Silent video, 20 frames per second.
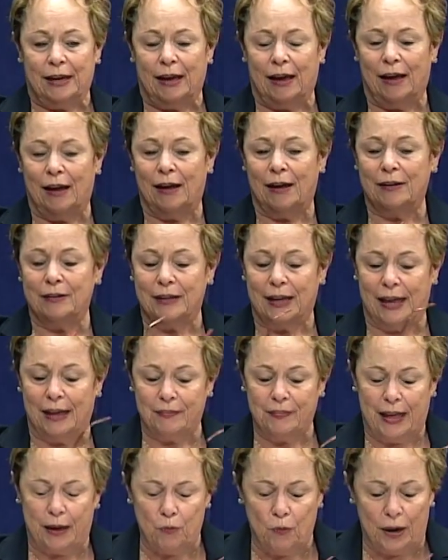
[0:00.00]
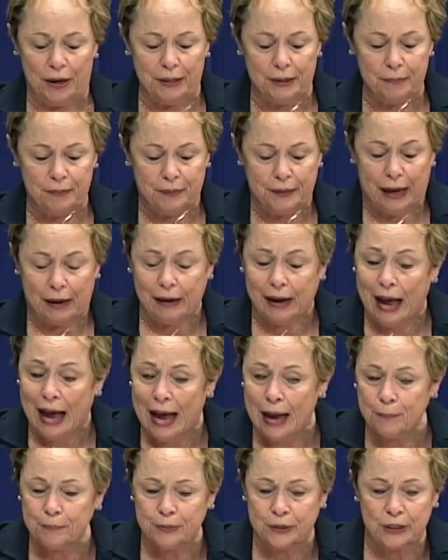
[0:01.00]
Uh, and they want to
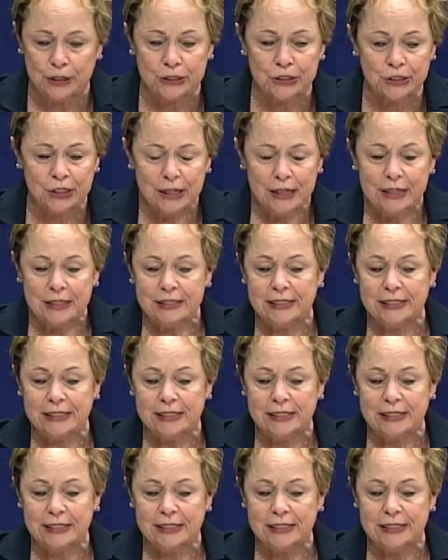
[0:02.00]
accomplish